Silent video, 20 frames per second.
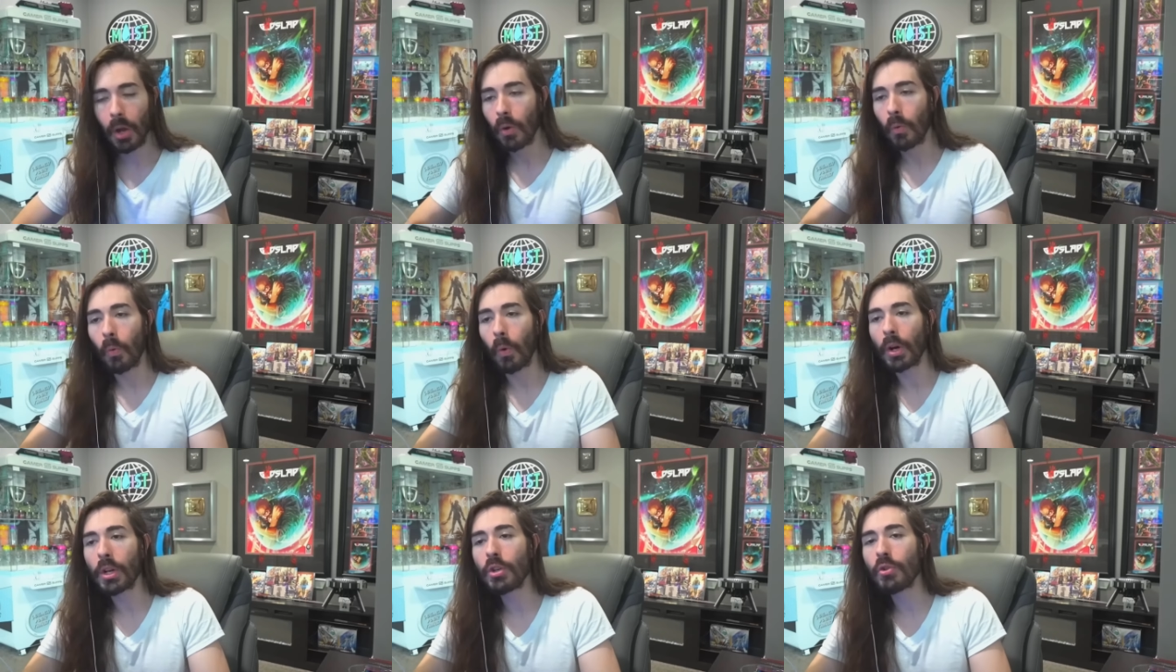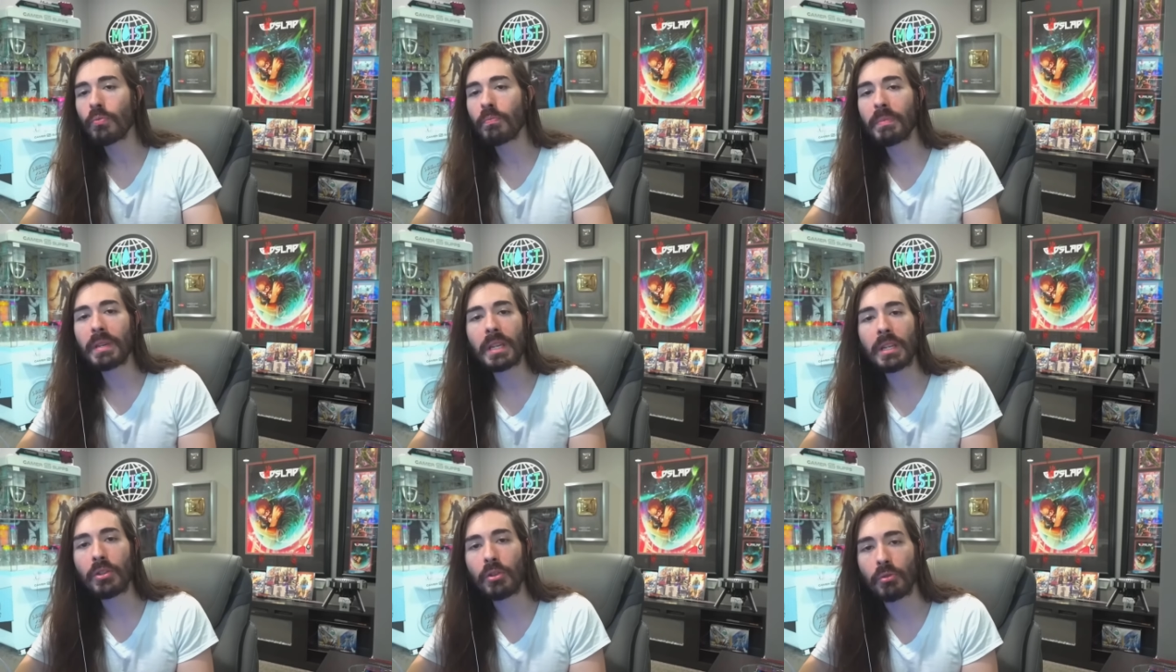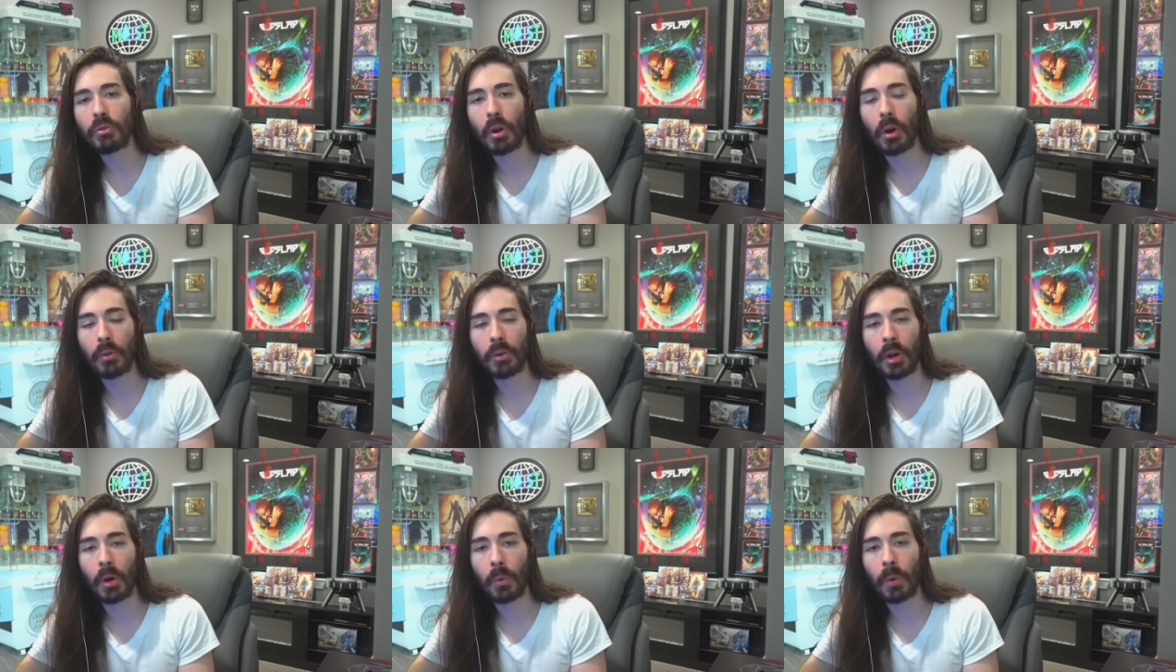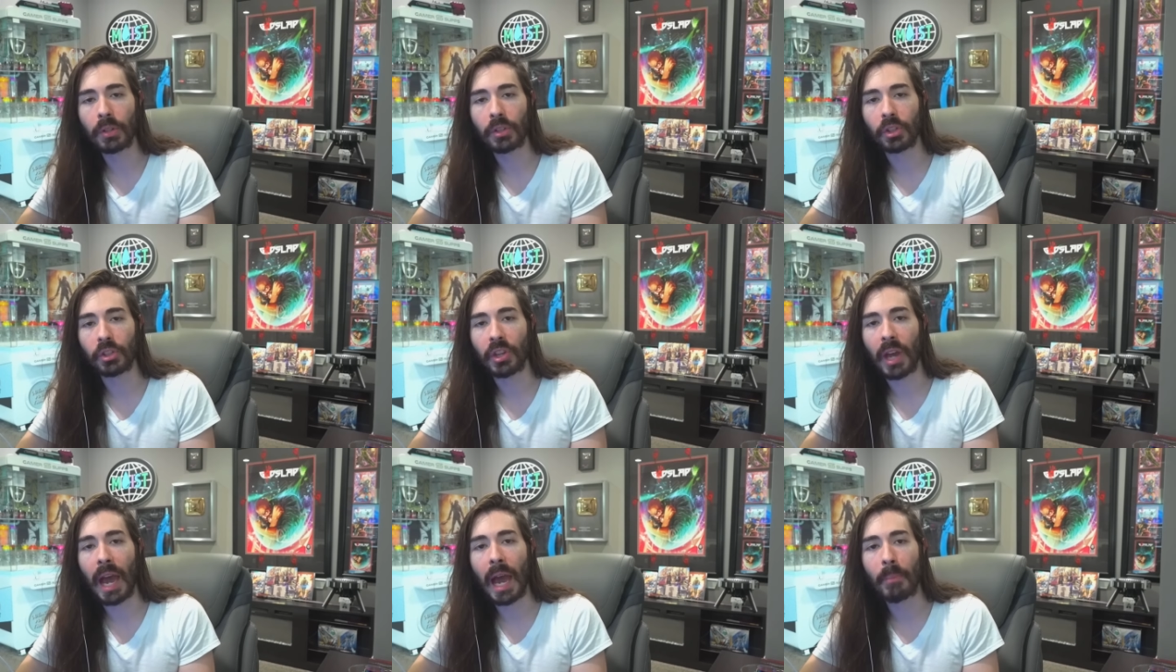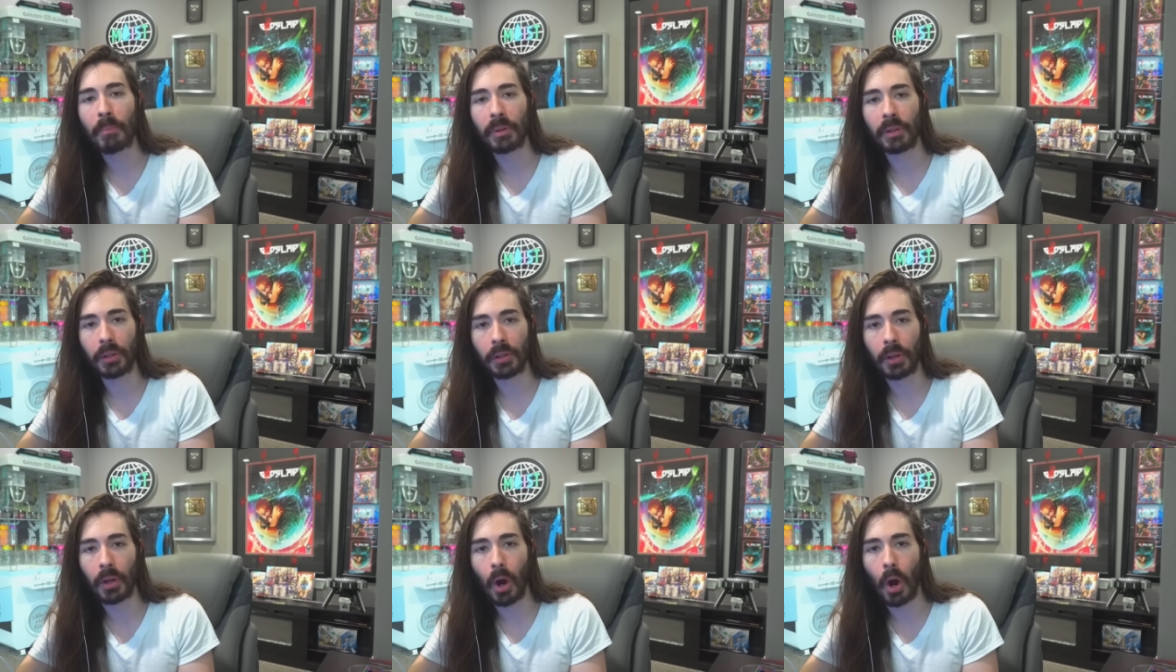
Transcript: What do you mean you don't know what just happened?